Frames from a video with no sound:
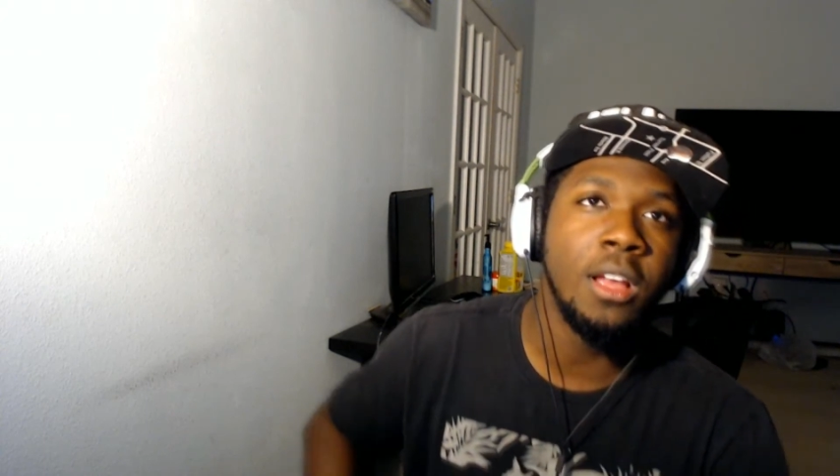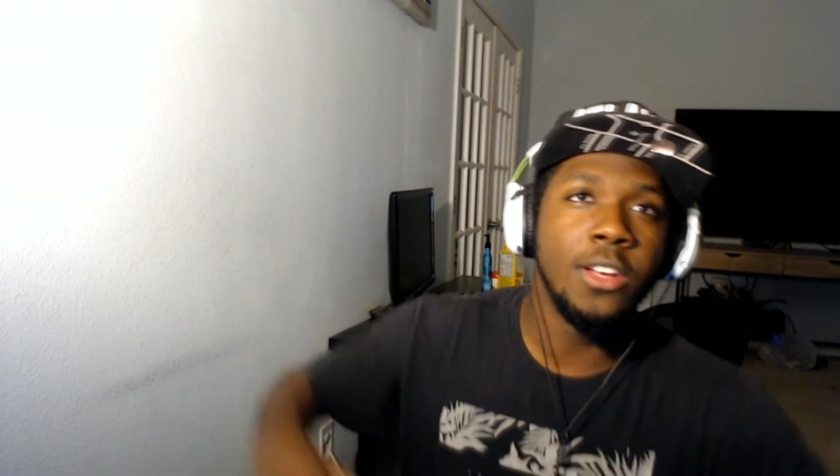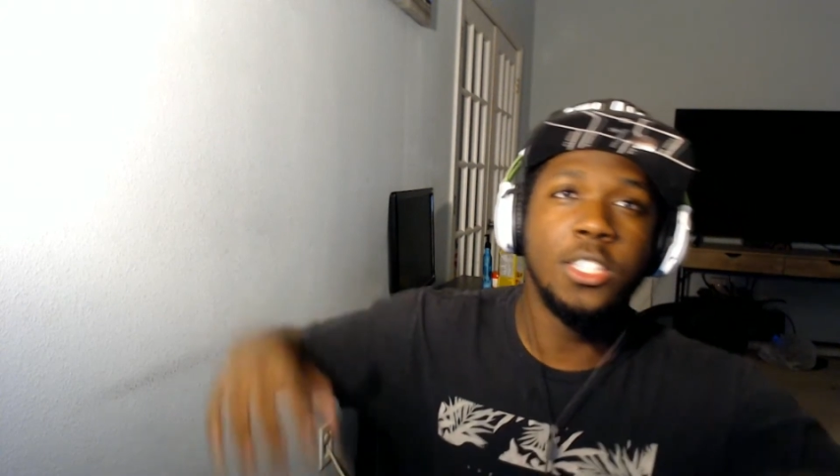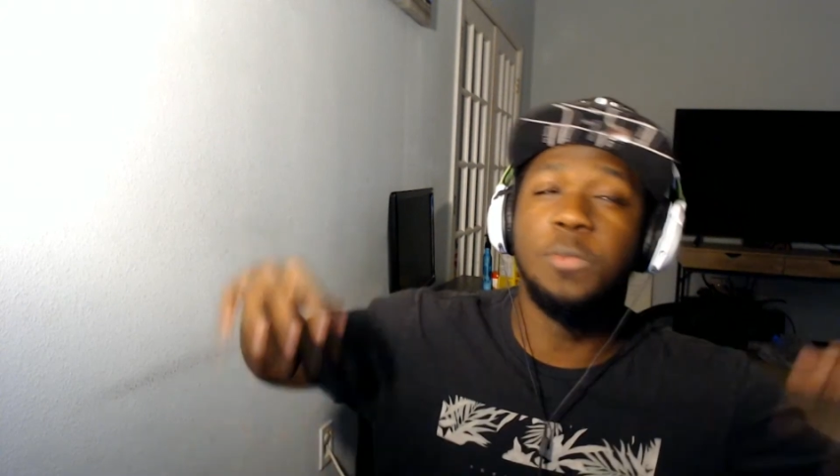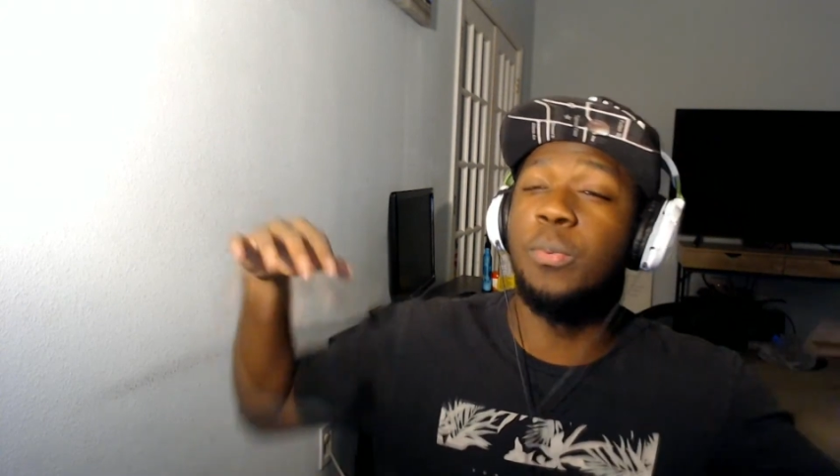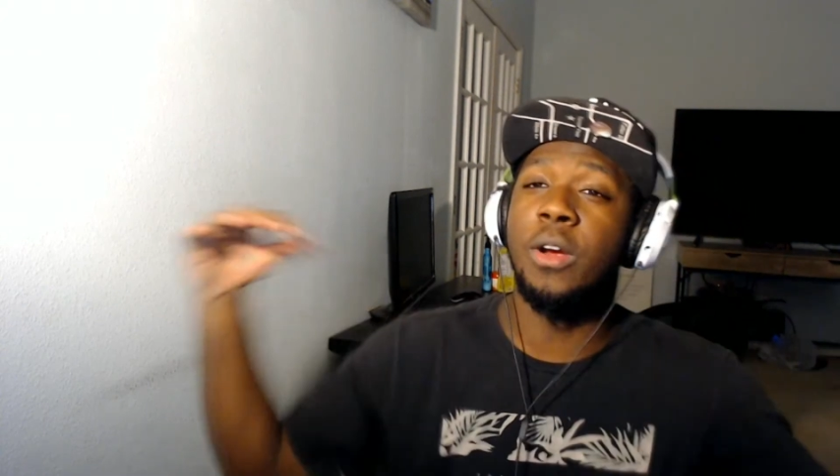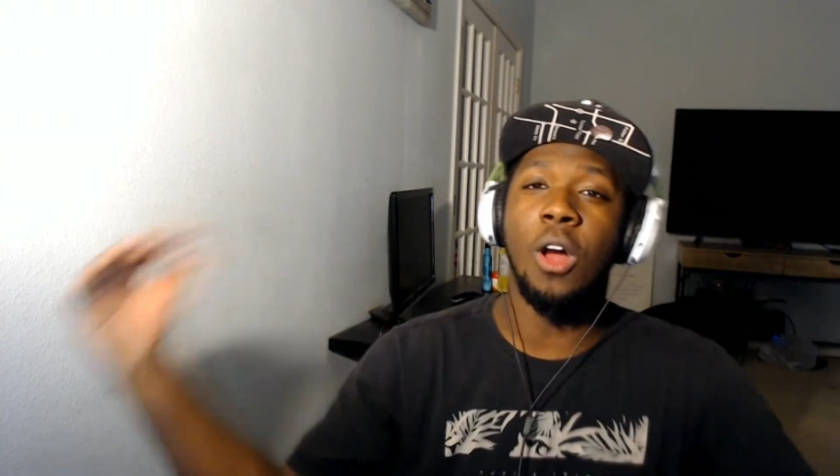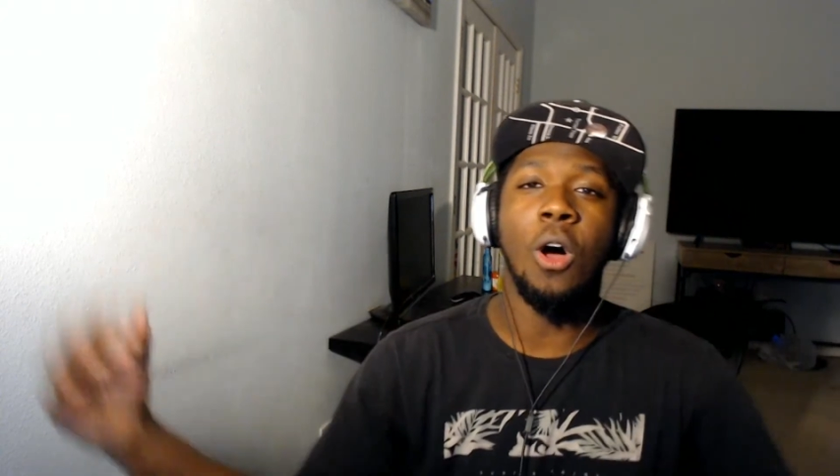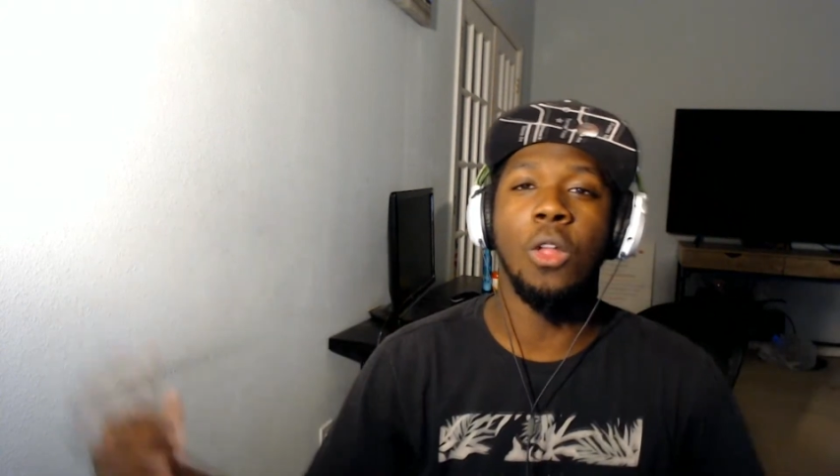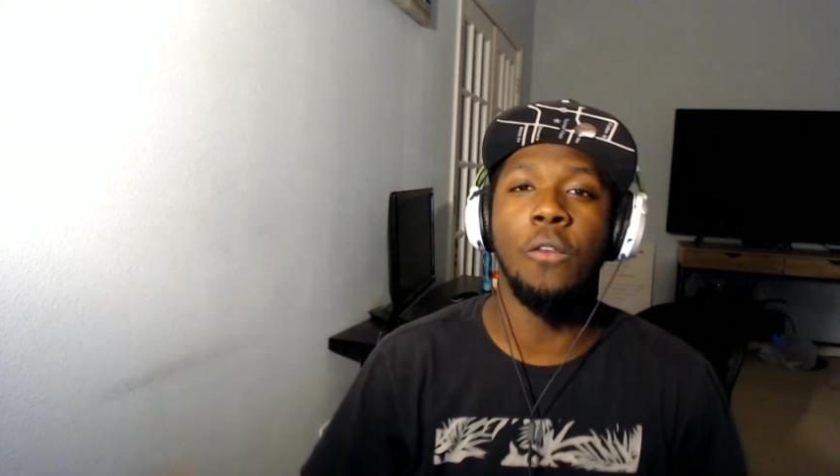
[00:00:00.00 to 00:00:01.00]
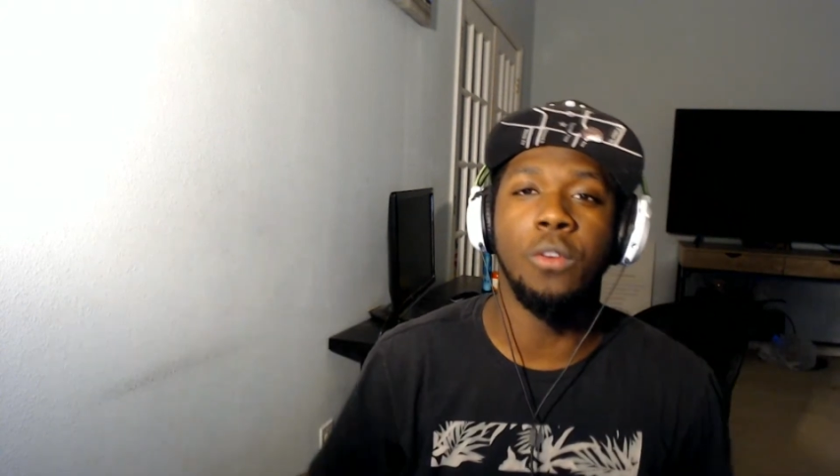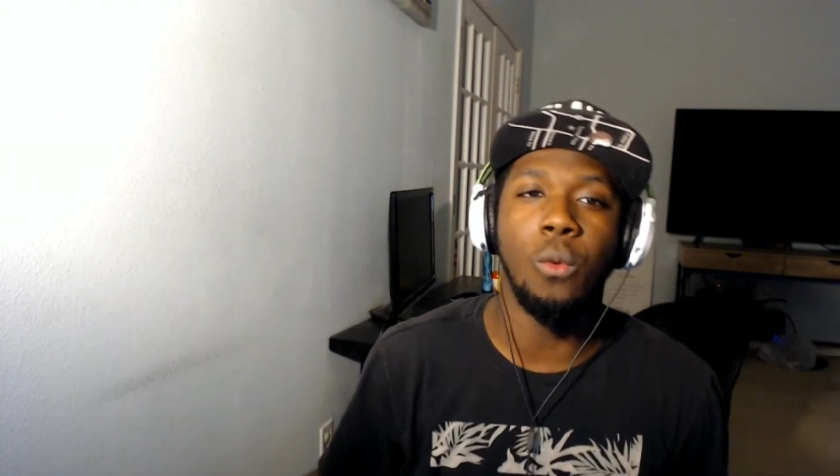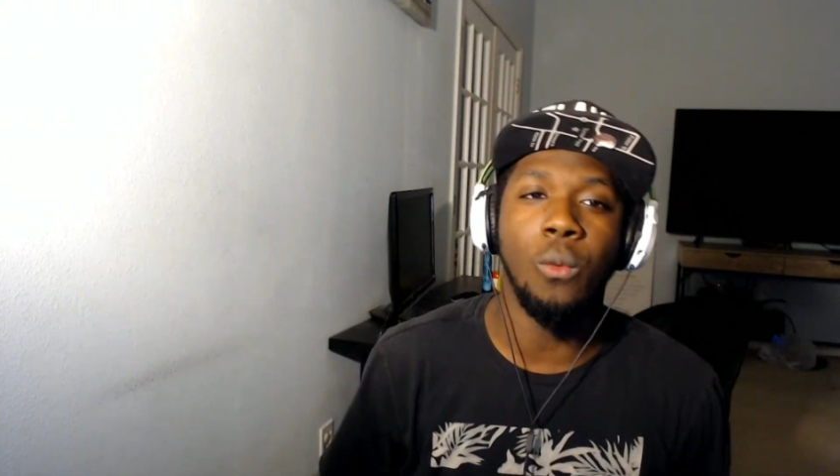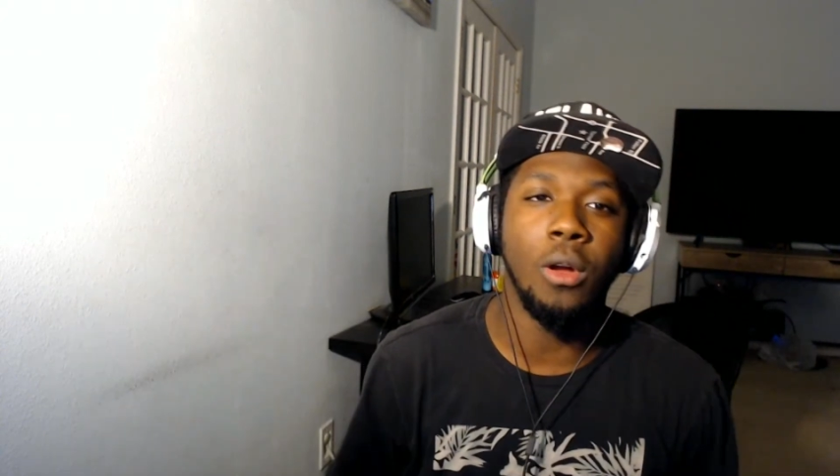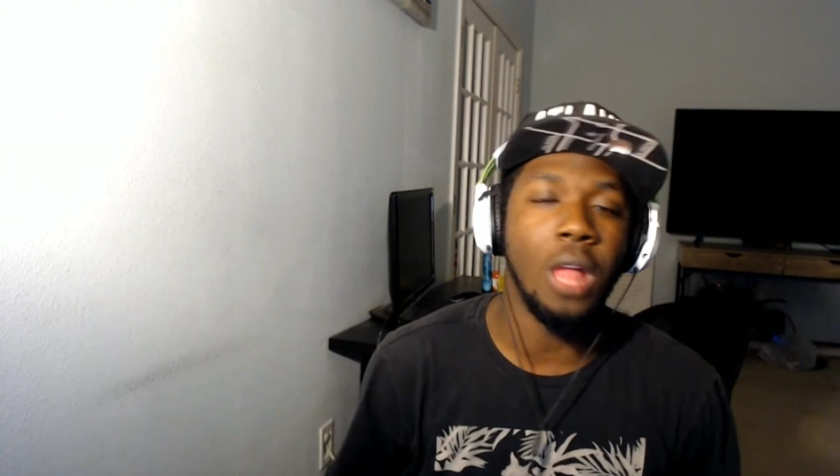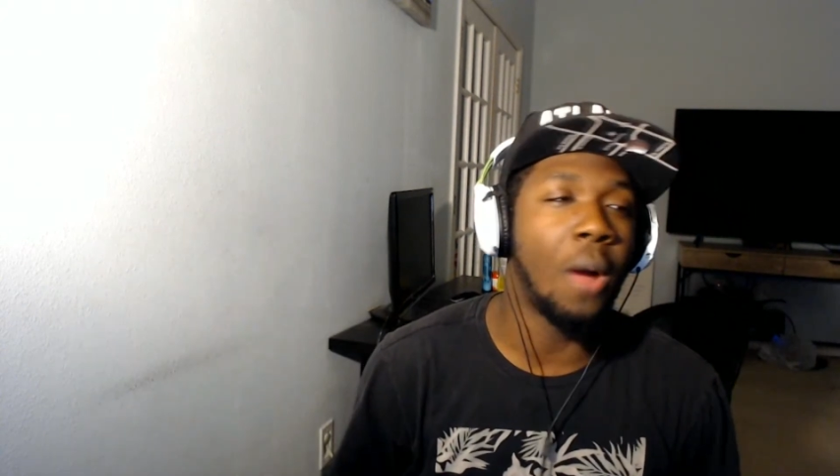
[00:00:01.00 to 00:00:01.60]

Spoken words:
spread all over the world.